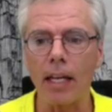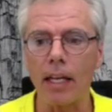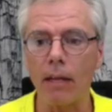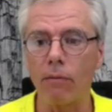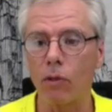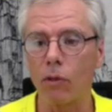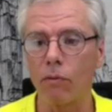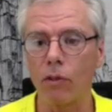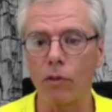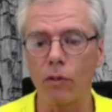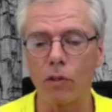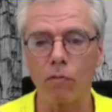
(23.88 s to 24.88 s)
if you've
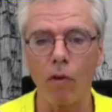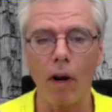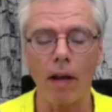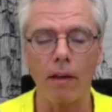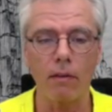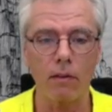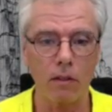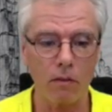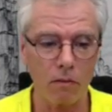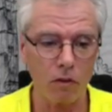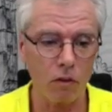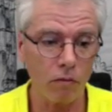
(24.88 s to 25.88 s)
used the right
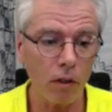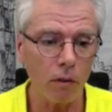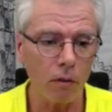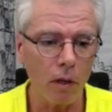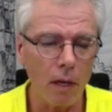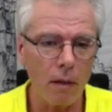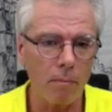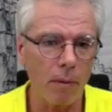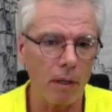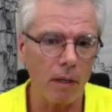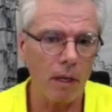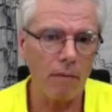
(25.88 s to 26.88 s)
screw,
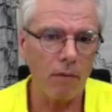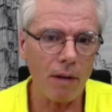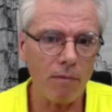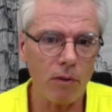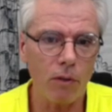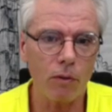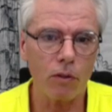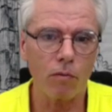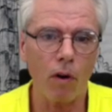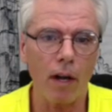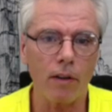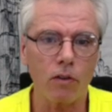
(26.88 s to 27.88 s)
but if you haven't used the
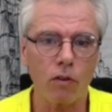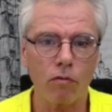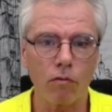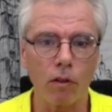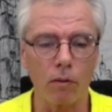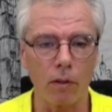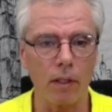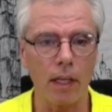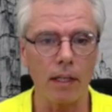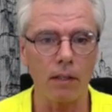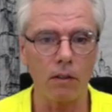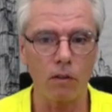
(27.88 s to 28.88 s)
right screw,
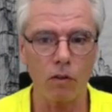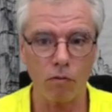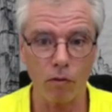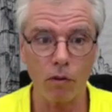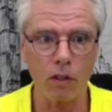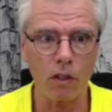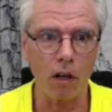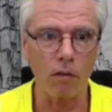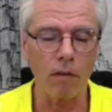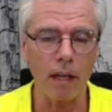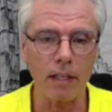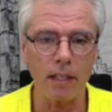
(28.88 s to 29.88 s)
then the screw can start
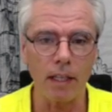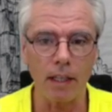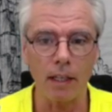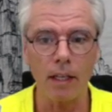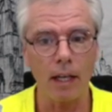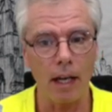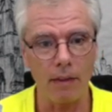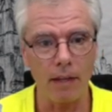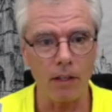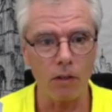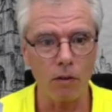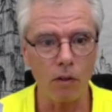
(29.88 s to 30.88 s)
rusting and
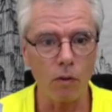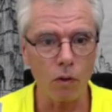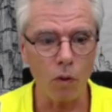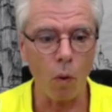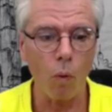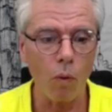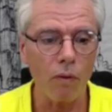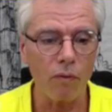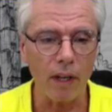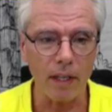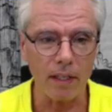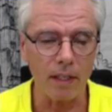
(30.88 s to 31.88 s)
then you lose all the
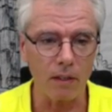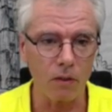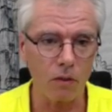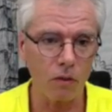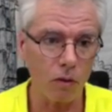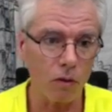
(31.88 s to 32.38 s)
fixings to the